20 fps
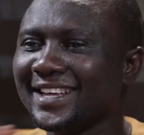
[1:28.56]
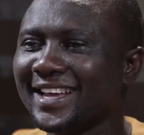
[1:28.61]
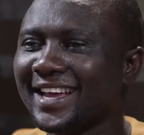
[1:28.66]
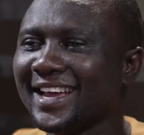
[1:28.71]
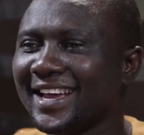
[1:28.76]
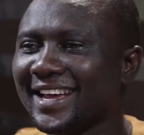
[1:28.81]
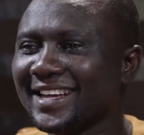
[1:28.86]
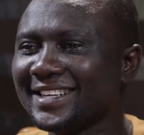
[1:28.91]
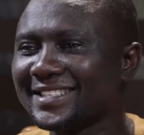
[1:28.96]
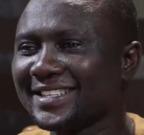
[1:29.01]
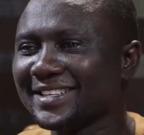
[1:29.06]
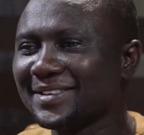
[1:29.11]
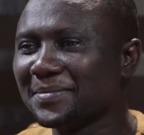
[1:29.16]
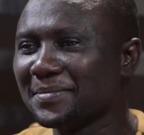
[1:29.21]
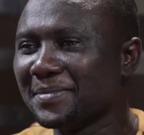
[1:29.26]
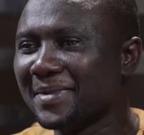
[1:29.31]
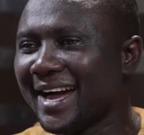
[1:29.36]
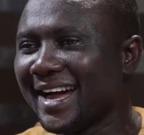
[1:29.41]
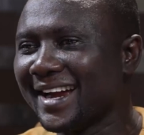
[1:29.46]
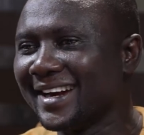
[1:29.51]
years
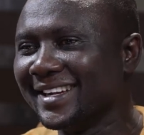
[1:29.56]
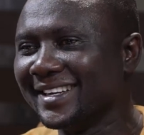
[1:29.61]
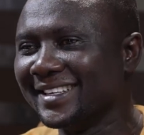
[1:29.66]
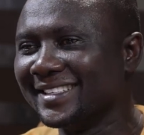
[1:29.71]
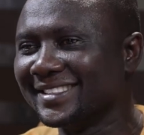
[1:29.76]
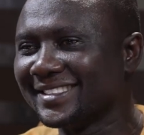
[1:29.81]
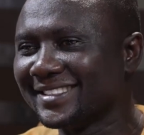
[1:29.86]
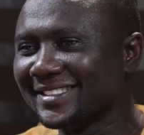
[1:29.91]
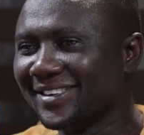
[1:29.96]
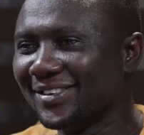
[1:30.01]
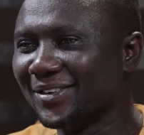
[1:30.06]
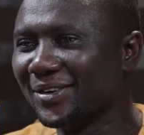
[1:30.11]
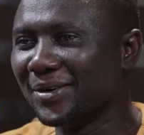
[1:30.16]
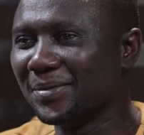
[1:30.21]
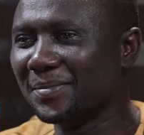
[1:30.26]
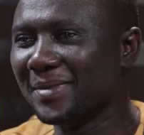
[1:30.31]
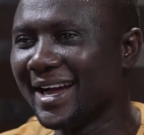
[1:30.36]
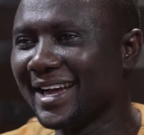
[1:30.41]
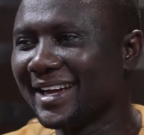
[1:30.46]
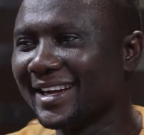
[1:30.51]
in marriage. Oh
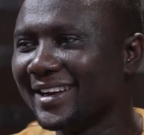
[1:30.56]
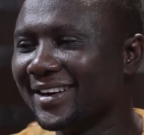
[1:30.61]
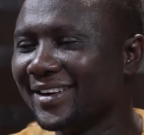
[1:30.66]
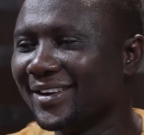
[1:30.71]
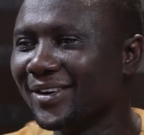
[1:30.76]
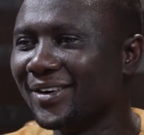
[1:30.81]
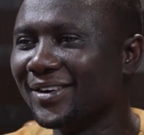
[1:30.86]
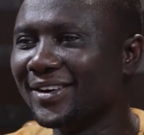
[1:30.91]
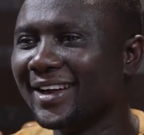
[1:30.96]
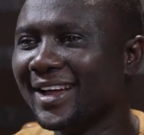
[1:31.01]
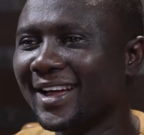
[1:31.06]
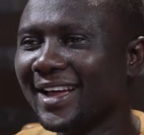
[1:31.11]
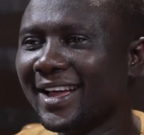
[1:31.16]
my God.